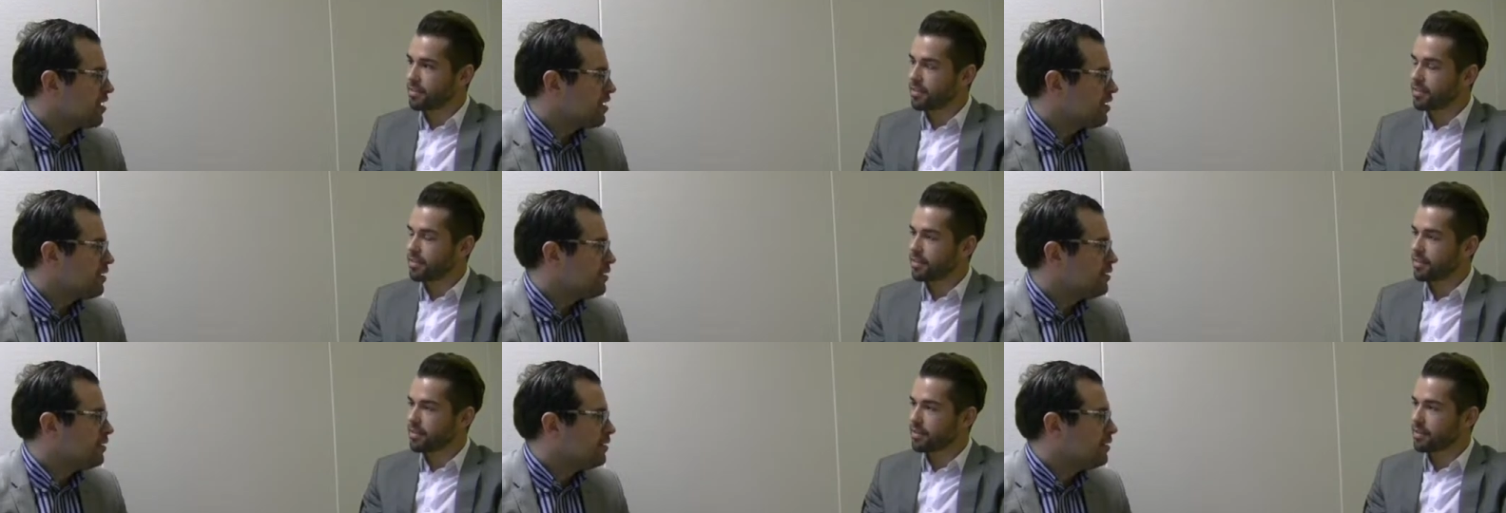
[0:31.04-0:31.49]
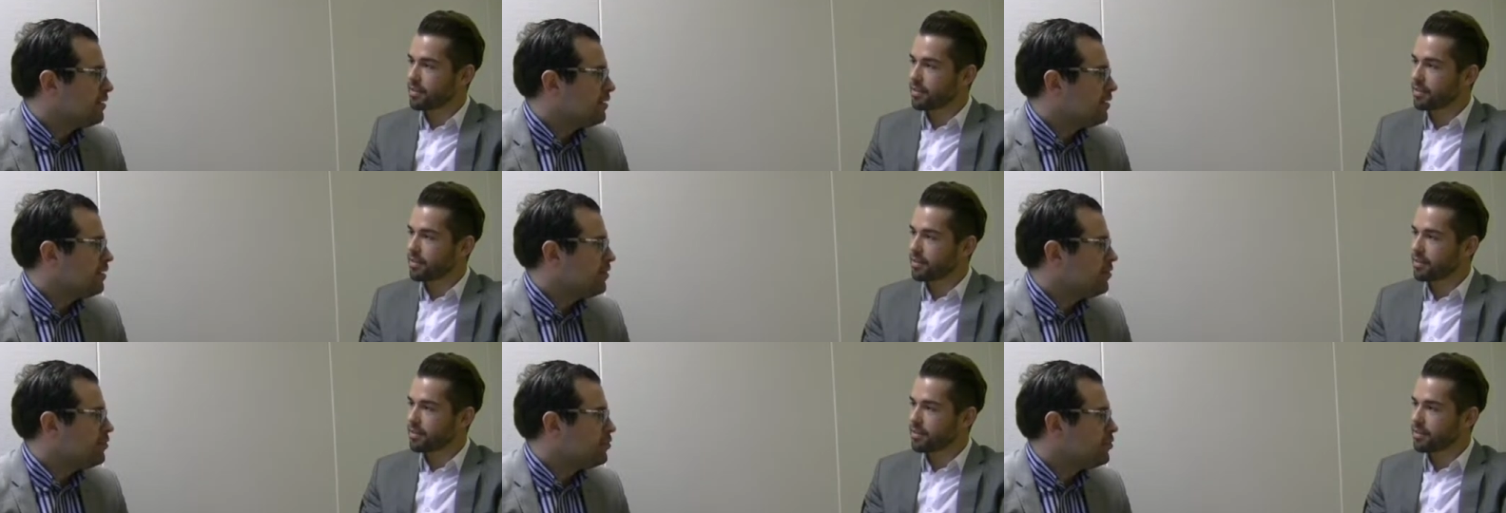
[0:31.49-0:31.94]
Speaker 1: and
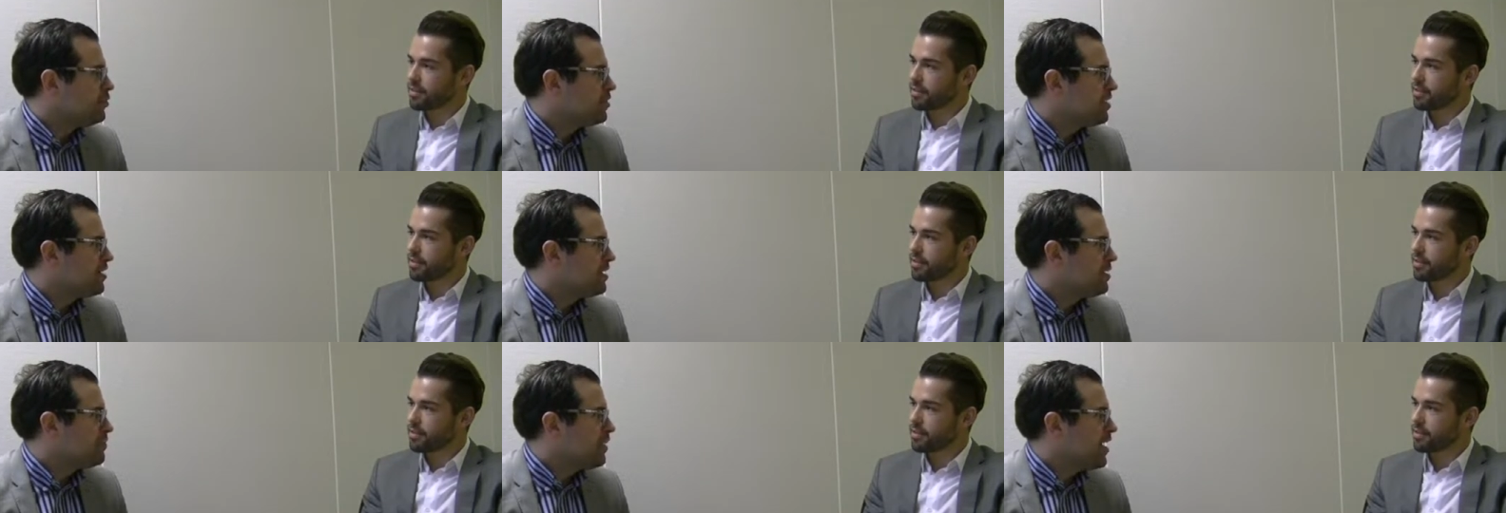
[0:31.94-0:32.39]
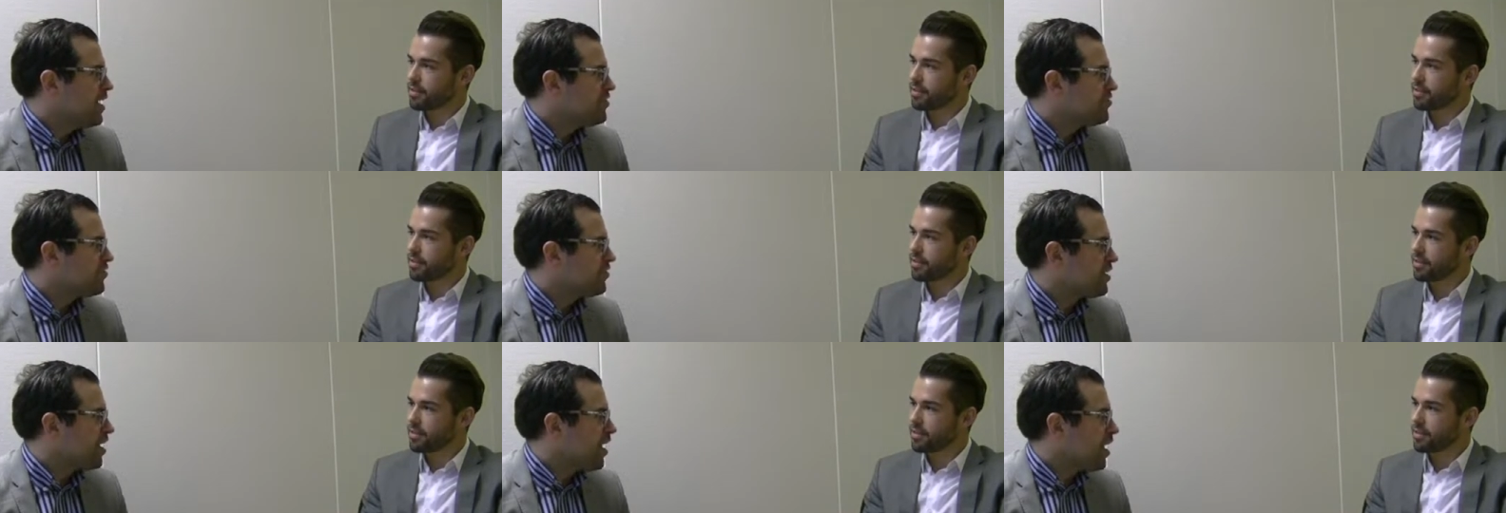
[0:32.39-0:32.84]
you can
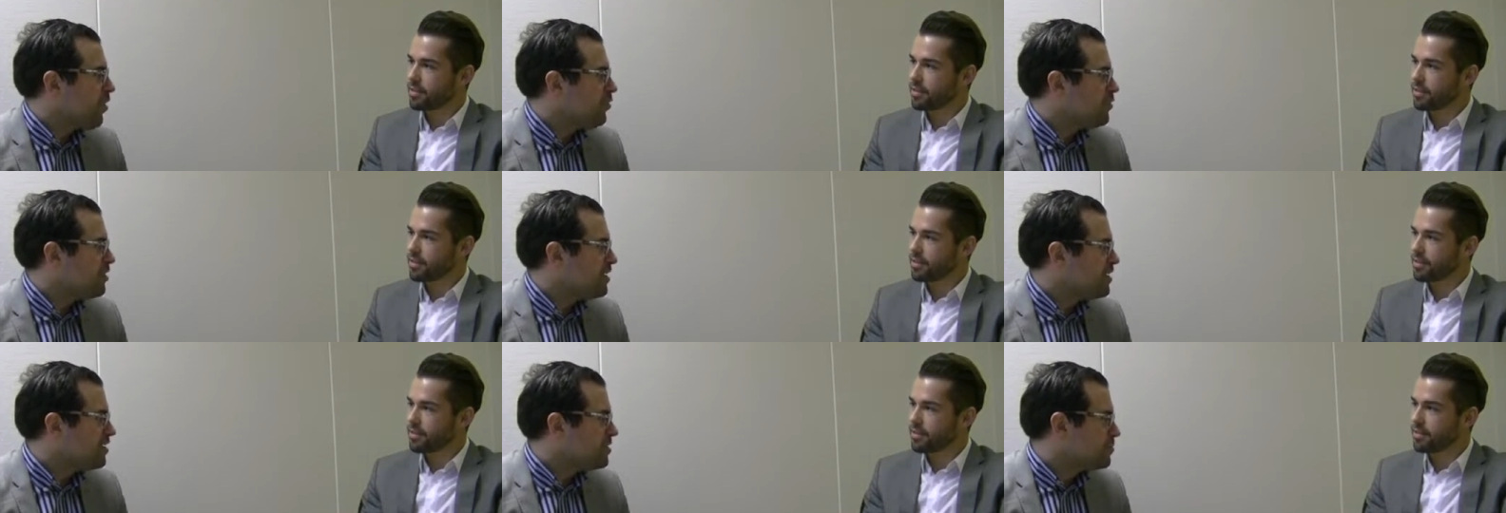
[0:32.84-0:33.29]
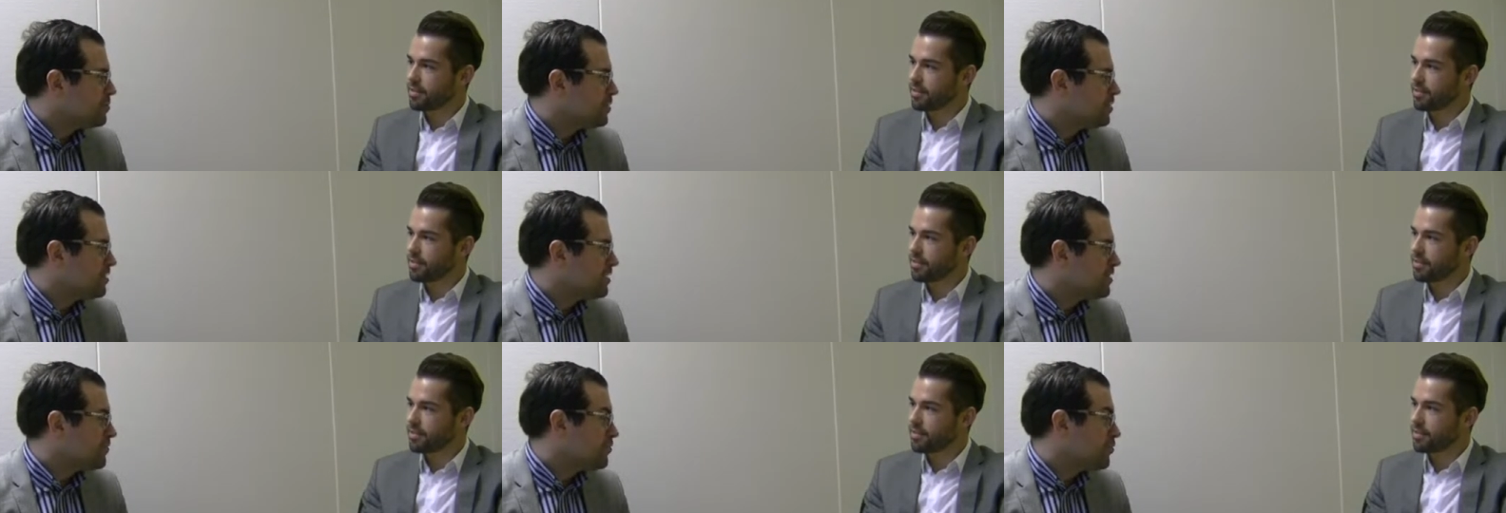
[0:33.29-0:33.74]
imagine how it is,
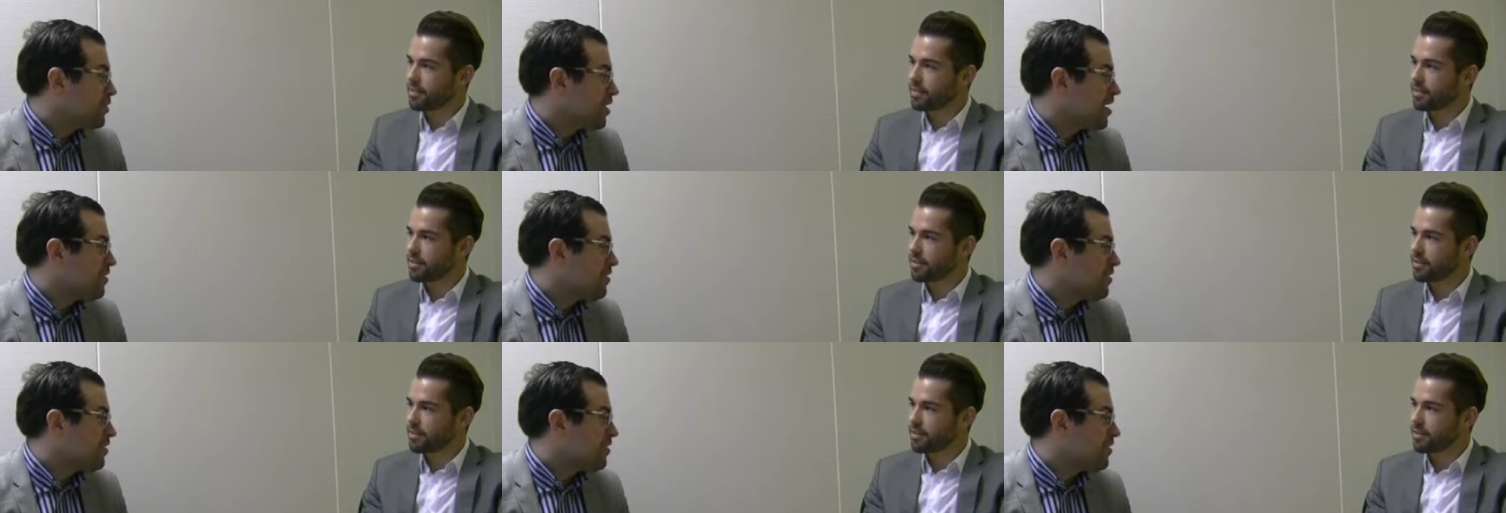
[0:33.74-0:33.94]
but if you